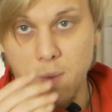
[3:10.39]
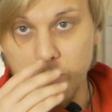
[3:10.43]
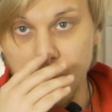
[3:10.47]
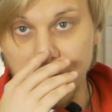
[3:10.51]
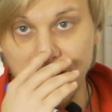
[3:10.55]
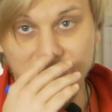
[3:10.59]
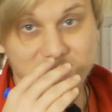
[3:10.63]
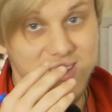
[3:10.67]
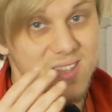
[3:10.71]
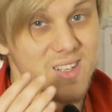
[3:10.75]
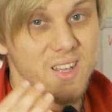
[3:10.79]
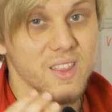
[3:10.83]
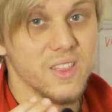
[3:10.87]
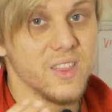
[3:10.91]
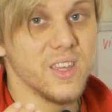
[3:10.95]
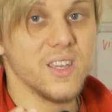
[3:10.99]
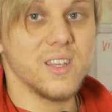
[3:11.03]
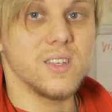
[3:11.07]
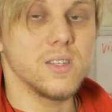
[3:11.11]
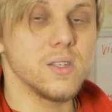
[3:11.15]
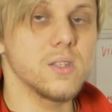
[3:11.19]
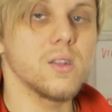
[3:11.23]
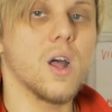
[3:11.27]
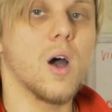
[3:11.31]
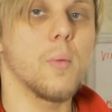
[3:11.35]
But nothing
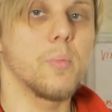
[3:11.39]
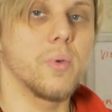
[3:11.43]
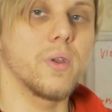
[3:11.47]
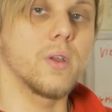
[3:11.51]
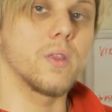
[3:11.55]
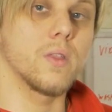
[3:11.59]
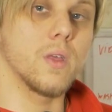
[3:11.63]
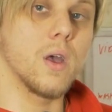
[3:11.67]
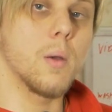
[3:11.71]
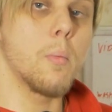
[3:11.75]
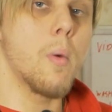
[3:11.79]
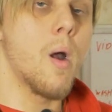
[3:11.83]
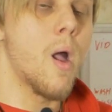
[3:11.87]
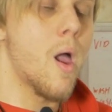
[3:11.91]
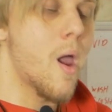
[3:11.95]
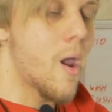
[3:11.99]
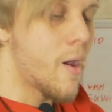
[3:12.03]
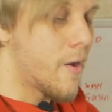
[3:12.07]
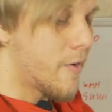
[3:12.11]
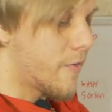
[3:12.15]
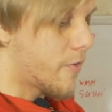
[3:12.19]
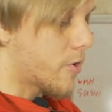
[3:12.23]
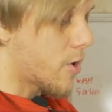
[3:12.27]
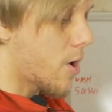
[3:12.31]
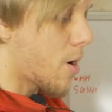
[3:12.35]
is stopping them
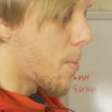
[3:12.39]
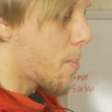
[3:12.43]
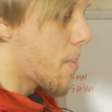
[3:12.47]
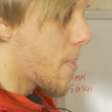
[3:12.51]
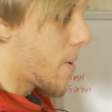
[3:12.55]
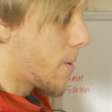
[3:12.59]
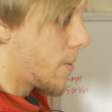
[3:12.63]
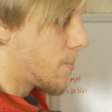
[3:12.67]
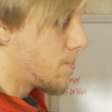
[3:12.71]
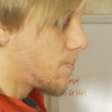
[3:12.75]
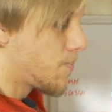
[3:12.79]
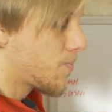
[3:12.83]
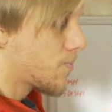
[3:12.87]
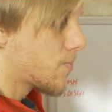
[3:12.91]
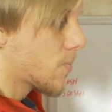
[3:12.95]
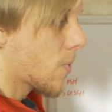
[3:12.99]
from